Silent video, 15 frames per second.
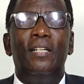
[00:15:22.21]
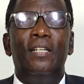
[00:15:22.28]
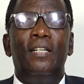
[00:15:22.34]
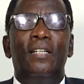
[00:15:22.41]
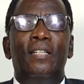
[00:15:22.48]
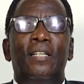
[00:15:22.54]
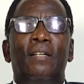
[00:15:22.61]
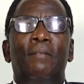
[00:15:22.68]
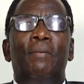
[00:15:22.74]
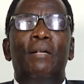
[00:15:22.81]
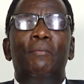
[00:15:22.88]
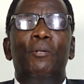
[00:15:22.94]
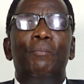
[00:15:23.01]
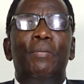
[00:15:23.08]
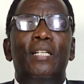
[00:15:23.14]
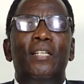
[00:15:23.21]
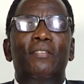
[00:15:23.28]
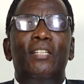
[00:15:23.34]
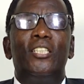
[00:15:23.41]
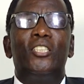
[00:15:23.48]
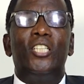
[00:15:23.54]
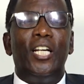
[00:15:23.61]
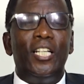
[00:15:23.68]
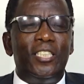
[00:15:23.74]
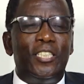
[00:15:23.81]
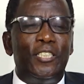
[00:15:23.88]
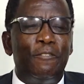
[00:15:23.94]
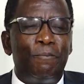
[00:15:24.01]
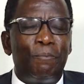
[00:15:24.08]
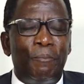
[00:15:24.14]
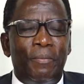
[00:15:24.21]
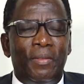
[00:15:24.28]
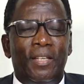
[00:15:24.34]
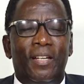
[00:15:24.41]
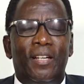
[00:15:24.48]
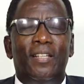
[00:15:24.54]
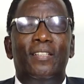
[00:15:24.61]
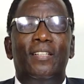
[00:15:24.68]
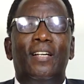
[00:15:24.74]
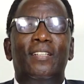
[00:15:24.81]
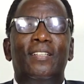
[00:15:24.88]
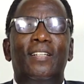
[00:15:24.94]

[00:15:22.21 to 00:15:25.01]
a Bible believing church, and